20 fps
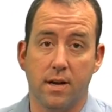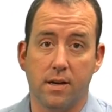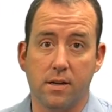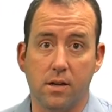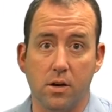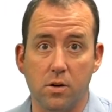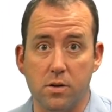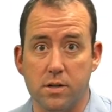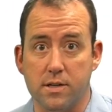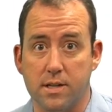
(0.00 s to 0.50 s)

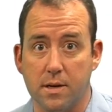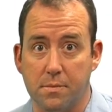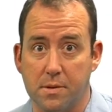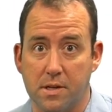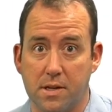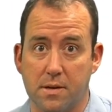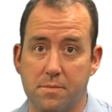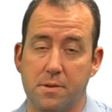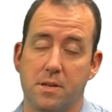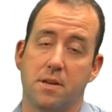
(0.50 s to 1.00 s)
go to
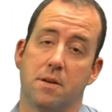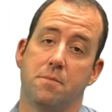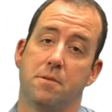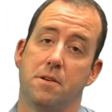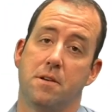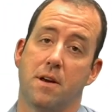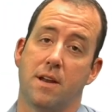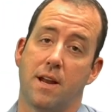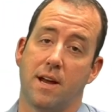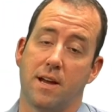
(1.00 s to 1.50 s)

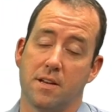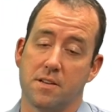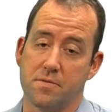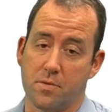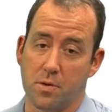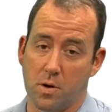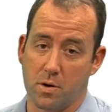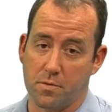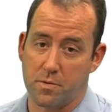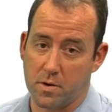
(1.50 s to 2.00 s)

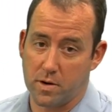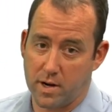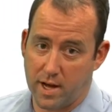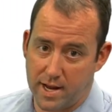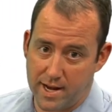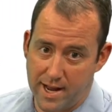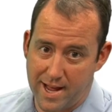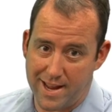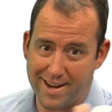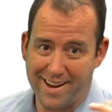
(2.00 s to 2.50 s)

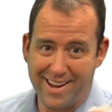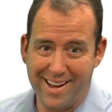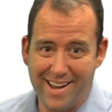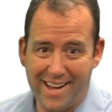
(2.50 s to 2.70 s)
www.is404.net,